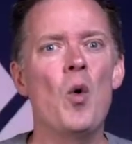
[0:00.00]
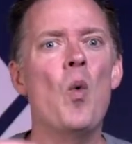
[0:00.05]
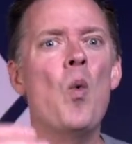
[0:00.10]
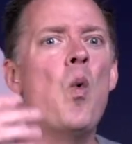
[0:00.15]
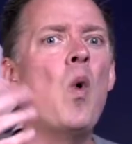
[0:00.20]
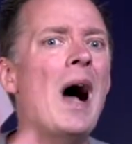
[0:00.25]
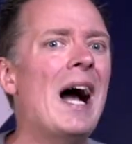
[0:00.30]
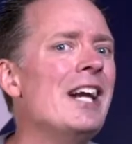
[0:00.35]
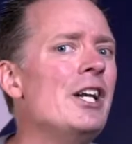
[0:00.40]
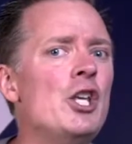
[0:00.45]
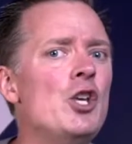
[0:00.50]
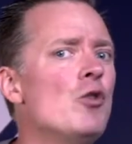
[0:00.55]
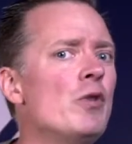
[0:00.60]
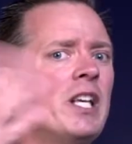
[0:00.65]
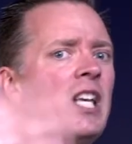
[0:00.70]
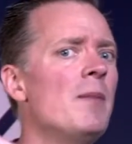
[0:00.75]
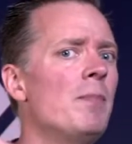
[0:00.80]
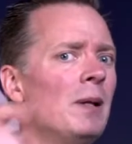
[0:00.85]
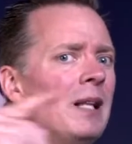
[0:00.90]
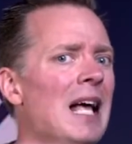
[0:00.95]
why do you
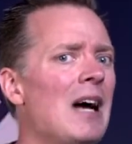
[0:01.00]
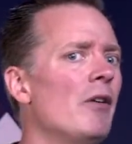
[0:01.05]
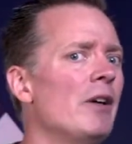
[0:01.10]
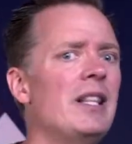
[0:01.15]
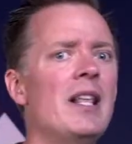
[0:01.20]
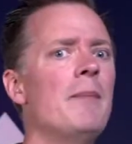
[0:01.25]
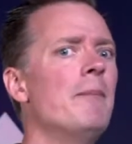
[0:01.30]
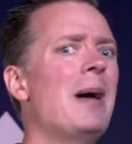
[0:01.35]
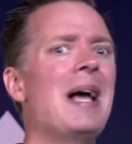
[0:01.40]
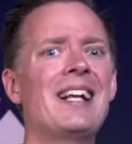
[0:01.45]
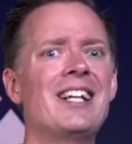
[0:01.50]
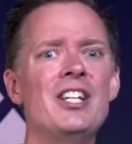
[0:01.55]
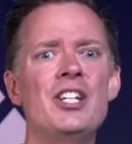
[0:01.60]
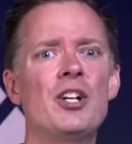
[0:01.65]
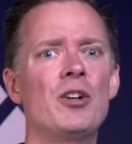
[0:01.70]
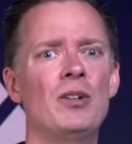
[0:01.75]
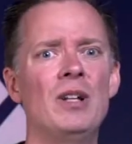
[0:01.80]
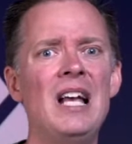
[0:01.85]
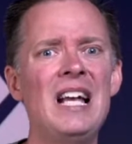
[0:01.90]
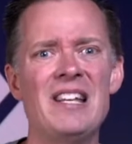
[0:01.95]
keep allowing them back into
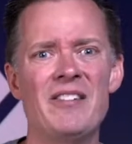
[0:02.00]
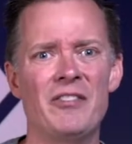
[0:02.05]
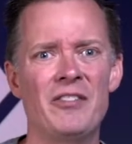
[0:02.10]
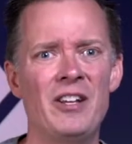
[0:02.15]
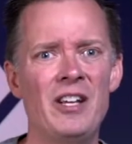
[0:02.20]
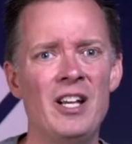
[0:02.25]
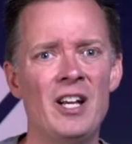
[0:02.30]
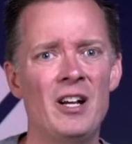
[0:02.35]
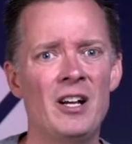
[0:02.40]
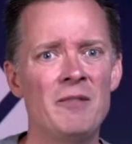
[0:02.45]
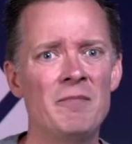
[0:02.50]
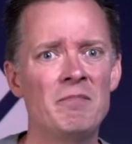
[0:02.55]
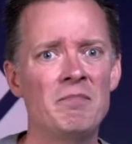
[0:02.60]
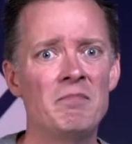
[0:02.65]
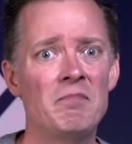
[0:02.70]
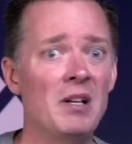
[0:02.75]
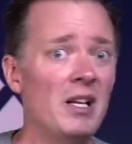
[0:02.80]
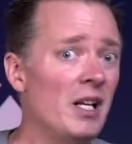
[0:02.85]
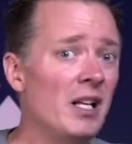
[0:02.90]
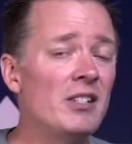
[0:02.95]
your life?
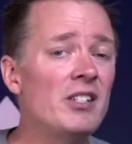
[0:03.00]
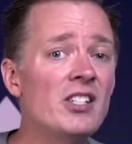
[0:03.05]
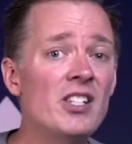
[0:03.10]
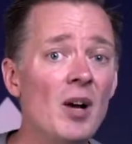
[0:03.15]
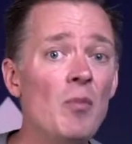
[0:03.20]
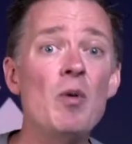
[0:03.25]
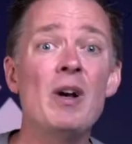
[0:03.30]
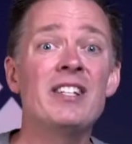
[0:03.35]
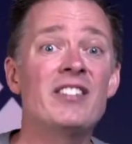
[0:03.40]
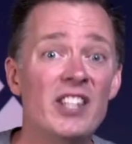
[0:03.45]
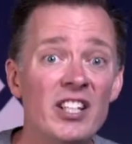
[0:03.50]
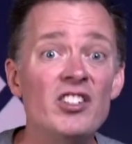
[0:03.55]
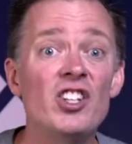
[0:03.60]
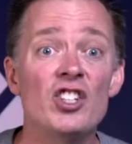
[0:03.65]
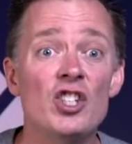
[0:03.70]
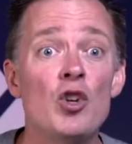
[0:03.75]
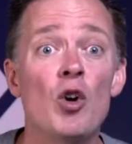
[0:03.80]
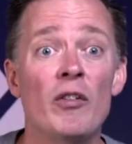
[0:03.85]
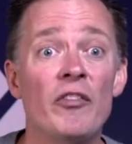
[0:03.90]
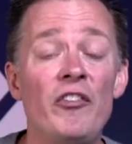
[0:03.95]
In some ways, this
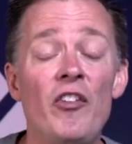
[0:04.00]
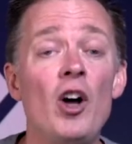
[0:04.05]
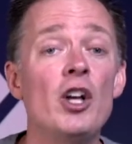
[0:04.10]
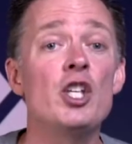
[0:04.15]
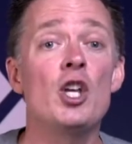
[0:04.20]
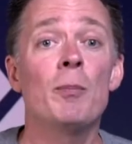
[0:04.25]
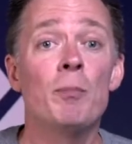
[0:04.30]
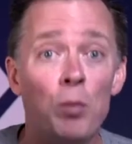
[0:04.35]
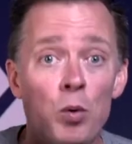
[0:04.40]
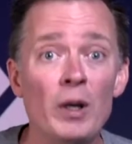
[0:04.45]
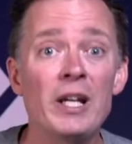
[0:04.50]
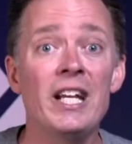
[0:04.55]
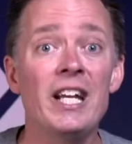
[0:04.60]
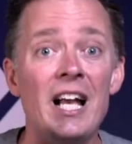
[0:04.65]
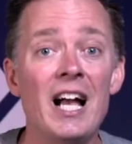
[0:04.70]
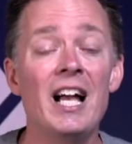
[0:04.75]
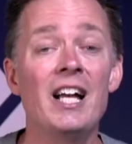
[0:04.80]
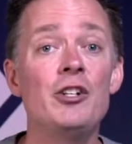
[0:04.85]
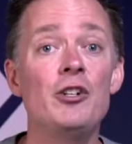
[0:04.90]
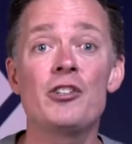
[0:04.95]
is your fault. You're bringing it
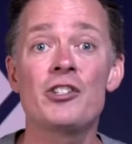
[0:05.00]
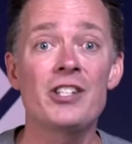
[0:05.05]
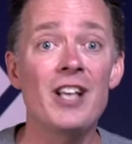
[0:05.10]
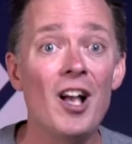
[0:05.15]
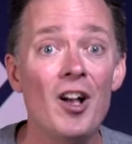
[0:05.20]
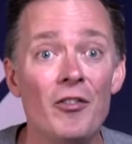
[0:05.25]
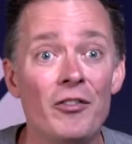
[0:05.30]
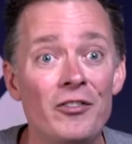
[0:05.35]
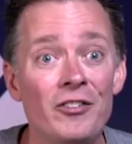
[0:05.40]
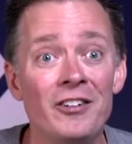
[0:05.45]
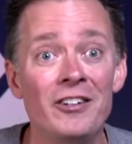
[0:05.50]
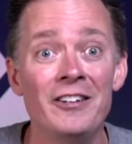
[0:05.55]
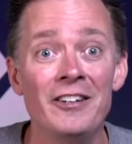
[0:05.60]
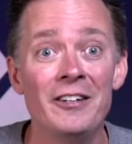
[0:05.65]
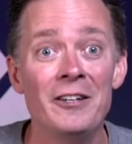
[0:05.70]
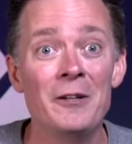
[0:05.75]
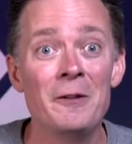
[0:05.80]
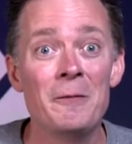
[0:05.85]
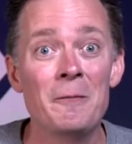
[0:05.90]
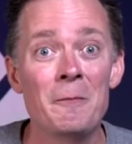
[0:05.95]
on yourself.
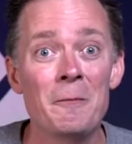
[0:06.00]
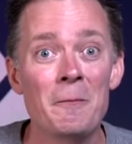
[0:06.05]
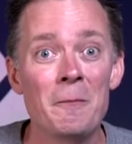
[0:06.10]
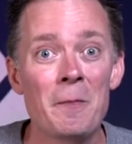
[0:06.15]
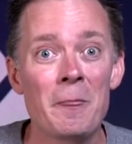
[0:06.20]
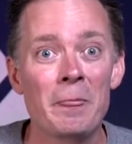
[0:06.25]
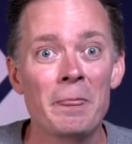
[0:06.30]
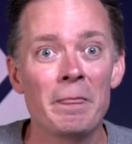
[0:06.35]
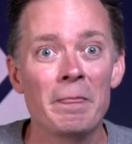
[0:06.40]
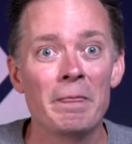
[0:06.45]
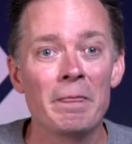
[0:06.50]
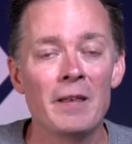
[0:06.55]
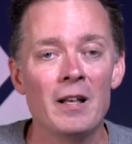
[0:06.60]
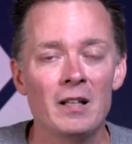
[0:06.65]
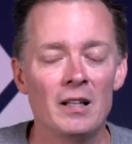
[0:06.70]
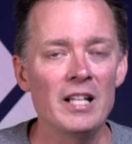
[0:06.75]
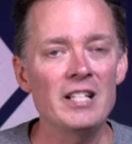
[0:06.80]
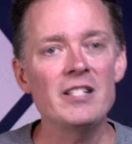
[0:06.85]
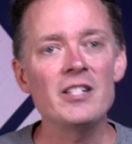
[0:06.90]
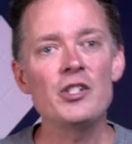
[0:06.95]

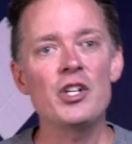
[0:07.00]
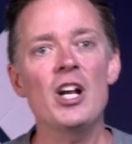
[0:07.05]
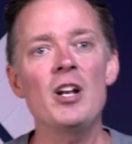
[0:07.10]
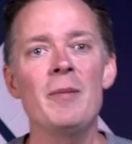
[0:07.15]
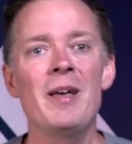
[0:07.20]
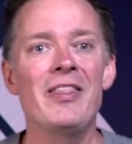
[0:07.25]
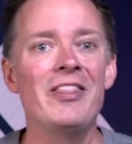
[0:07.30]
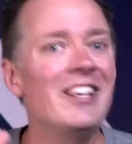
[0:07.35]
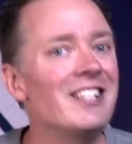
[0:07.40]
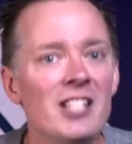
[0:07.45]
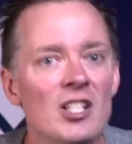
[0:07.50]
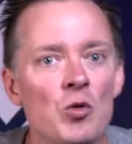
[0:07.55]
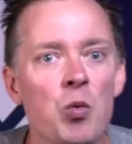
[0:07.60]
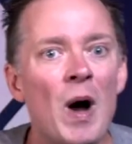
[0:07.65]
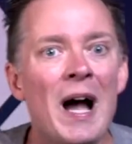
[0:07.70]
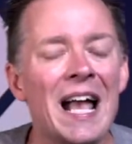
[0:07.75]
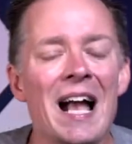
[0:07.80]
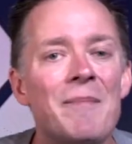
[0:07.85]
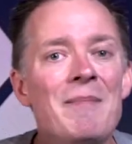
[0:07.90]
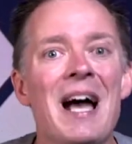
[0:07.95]
Ladies and gentlemen, this is
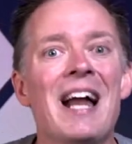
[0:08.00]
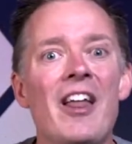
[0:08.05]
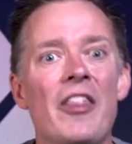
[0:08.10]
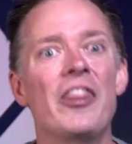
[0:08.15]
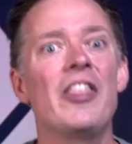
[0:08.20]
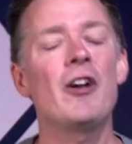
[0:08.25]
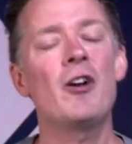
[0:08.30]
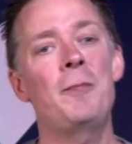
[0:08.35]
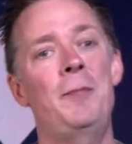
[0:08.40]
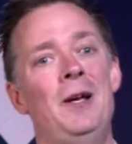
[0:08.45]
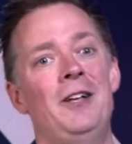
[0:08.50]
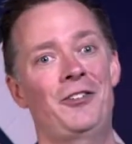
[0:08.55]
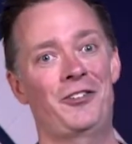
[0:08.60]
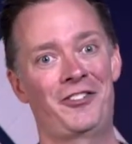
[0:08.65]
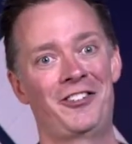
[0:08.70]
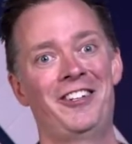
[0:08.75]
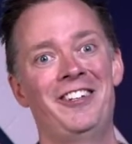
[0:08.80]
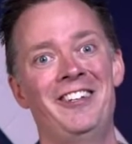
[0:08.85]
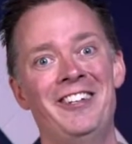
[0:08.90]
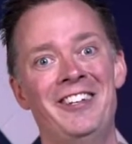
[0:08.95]
why I'm not a
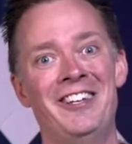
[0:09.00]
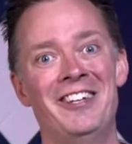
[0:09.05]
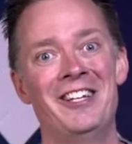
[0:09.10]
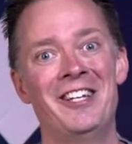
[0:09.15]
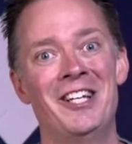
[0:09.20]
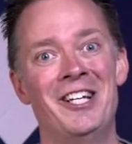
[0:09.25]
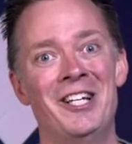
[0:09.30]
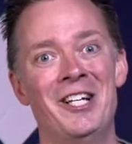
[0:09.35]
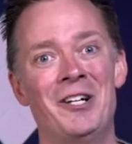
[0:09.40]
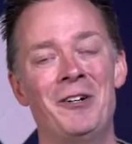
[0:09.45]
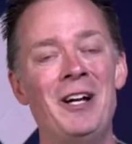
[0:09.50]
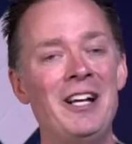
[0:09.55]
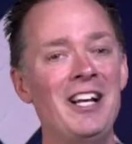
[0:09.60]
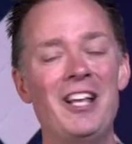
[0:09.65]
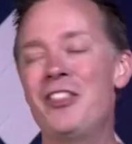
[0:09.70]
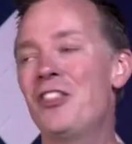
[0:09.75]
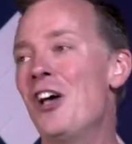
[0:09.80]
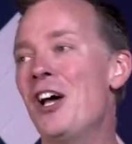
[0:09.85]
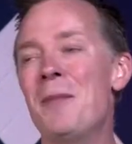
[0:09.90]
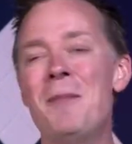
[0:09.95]
therapist. Right?
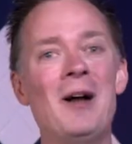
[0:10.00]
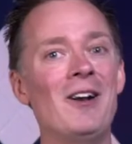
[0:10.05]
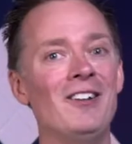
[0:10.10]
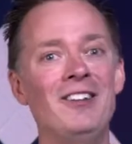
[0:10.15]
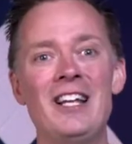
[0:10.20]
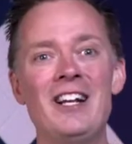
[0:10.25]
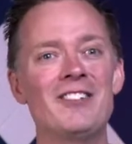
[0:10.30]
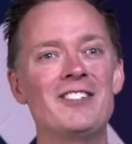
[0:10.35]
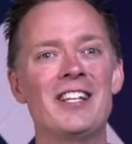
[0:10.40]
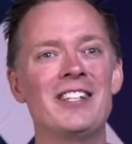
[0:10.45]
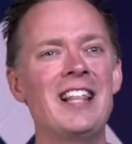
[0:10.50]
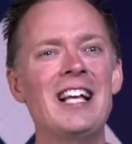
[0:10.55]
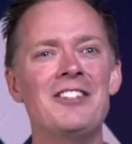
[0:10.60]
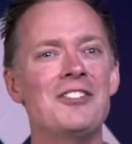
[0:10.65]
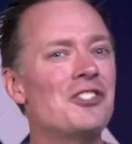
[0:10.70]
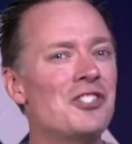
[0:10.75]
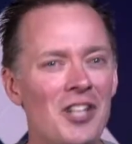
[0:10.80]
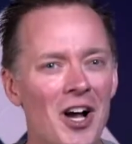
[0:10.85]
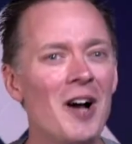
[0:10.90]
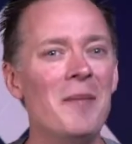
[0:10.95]
I thought about it later. I was like, that's
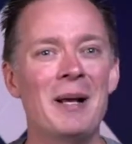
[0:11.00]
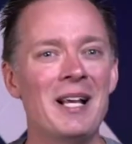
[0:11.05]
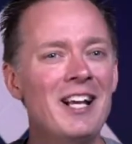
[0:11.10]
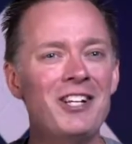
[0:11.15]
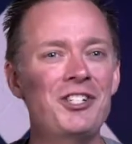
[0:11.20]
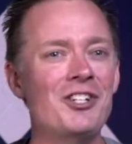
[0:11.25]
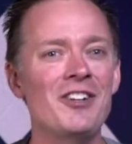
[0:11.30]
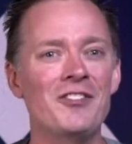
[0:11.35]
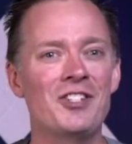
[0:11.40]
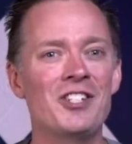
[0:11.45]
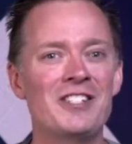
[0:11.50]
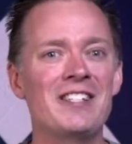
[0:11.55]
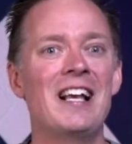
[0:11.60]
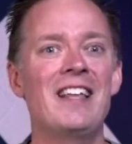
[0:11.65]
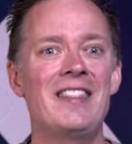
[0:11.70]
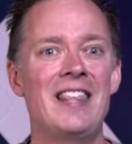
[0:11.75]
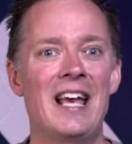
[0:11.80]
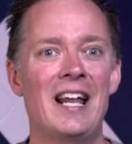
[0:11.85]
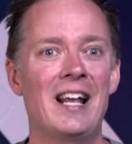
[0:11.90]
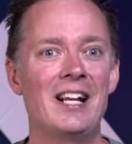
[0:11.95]
dumb. I shouldn't have
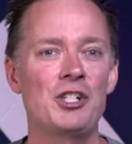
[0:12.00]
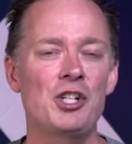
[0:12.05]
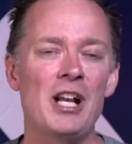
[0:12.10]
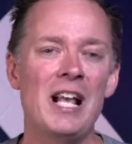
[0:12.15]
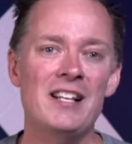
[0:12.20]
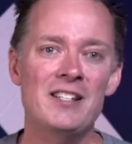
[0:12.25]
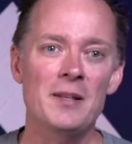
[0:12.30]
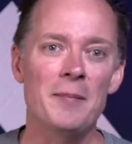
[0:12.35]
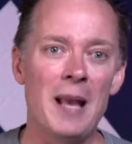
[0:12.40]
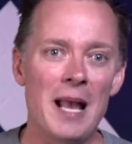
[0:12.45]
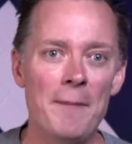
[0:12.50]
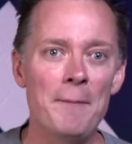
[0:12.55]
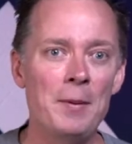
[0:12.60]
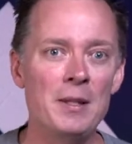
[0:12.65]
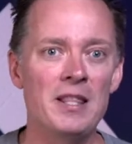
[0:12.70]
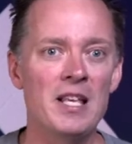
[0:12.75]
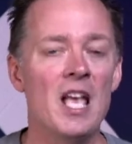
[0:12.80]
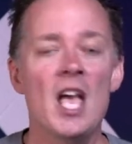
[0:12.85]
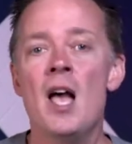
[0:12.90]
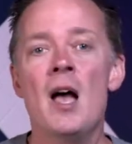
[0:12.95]
said that. I should have had some
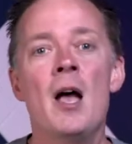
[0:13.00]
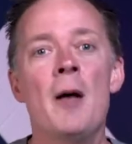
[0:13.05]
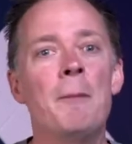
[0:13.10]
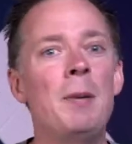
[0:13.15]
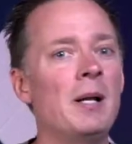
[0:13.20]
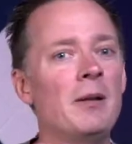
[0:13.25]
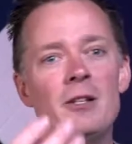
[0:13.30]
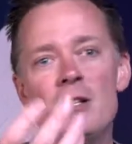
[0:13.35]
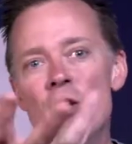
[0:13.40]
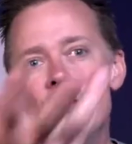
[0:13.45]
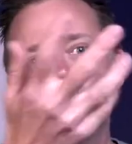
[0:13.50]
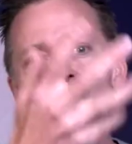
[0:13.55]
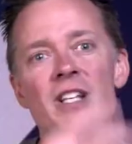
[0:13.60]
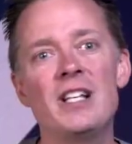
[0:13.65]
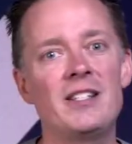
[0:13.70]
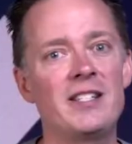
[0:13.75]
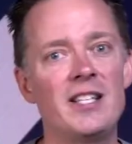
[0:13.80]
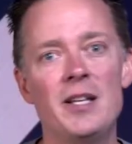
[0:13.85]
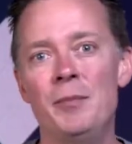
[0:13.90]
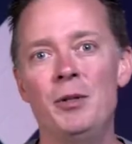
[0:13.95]
empathy. But you've
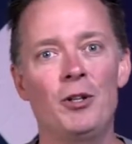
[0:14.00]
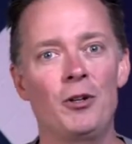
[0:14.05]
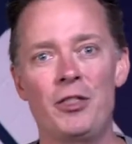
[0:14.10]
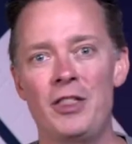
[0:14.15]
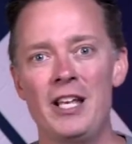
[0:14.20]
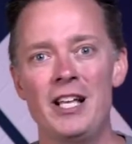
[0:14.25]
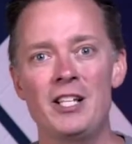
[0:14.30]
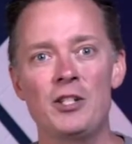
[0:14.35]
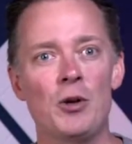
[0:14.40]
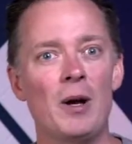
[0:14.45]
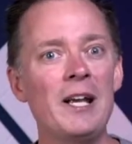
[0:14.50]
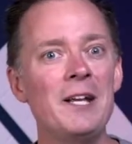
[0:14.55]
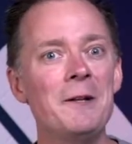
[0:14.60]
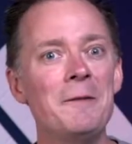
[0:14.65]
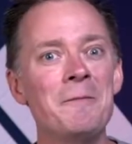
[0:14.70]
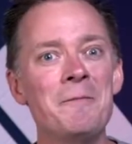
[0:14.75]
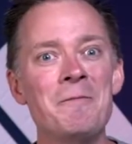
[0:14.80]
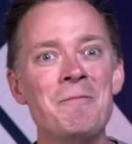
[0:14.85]
said similar things, right?